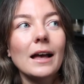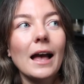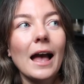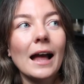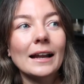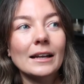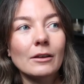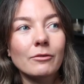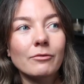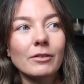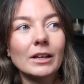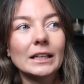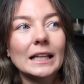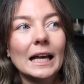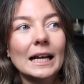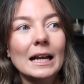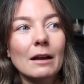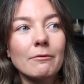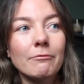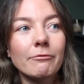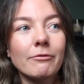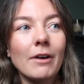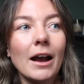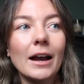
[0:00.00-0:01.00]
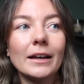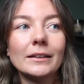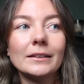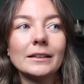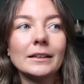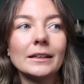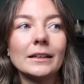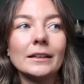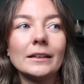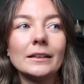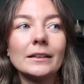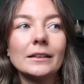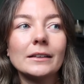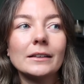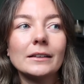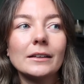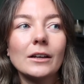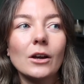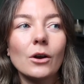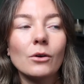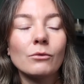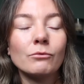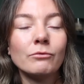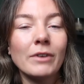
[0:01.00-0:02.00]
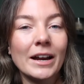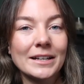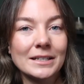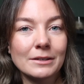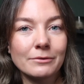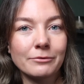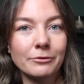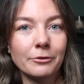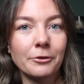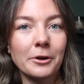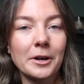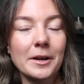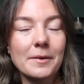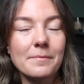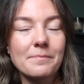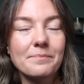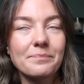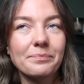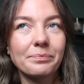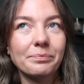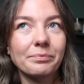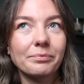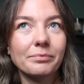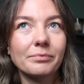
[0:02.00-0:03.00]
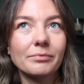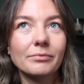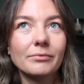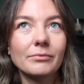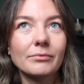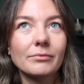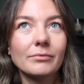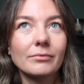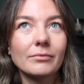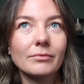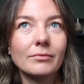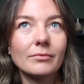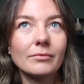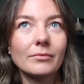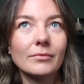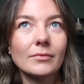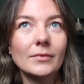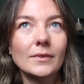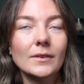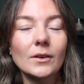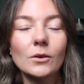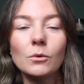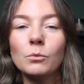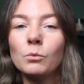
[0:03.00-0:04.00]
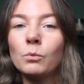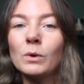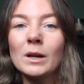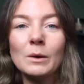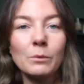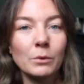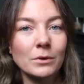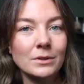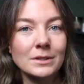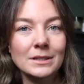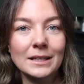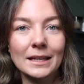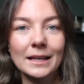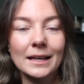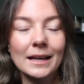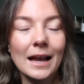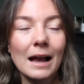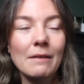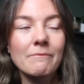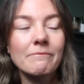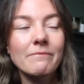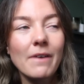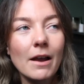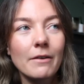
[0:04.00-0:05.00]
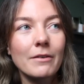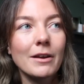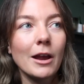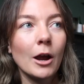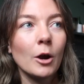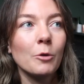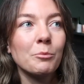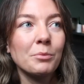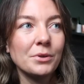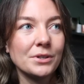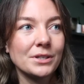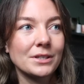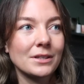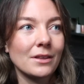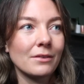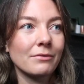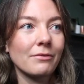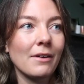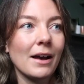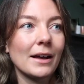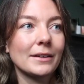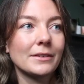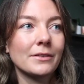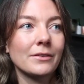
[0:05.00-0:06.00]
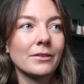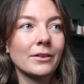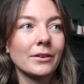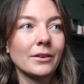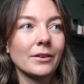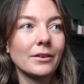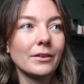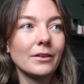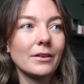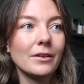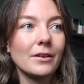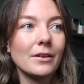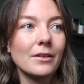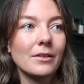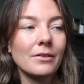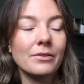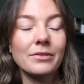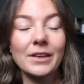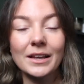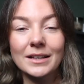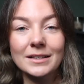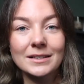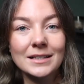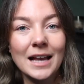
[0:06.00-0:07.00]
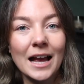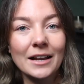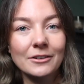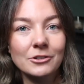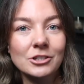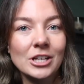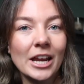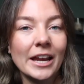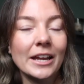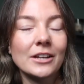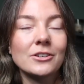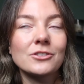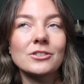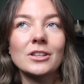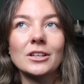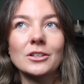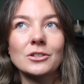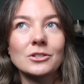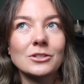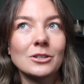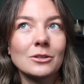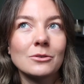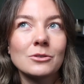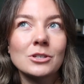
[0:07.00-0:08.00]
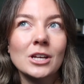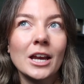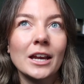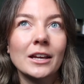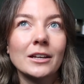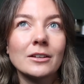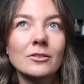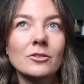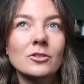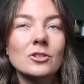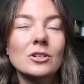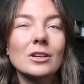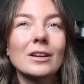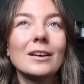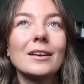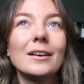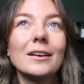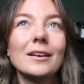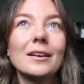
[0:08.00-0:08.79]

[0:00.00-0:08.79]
and I feel like I'm finally ready for it. We will see. I'm very open to the fact that things can change, things do change,